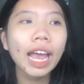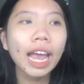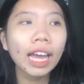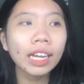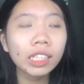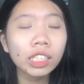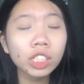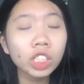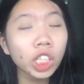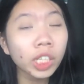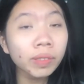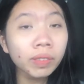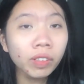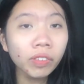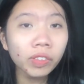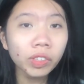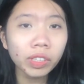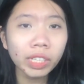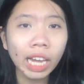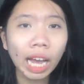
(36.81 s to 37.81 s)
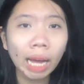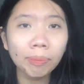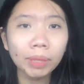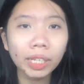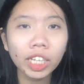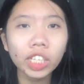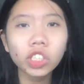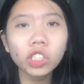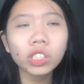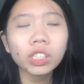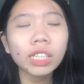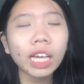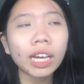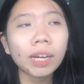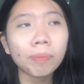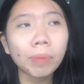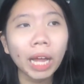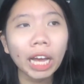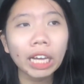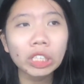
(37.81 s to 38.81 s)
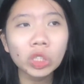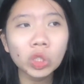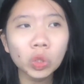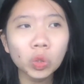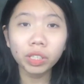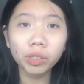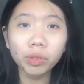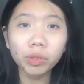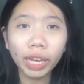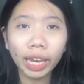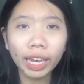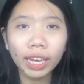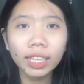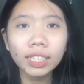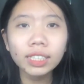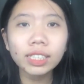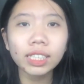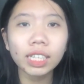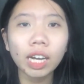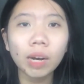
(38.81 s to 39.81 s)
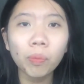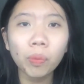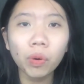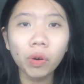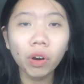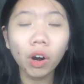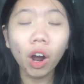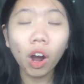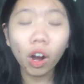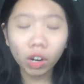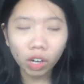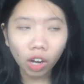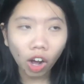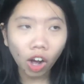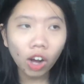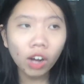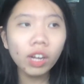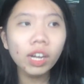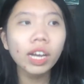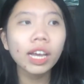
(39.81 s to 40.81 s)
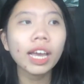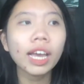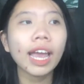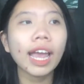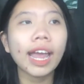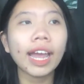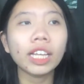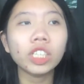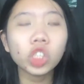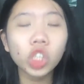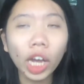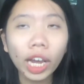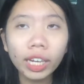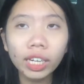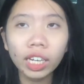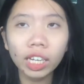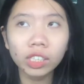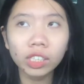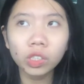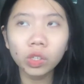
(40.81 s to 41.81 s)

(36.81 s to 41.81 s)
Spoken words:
And in terms of uni applications, I applied to UK, Singapore, Hong Kong, and China.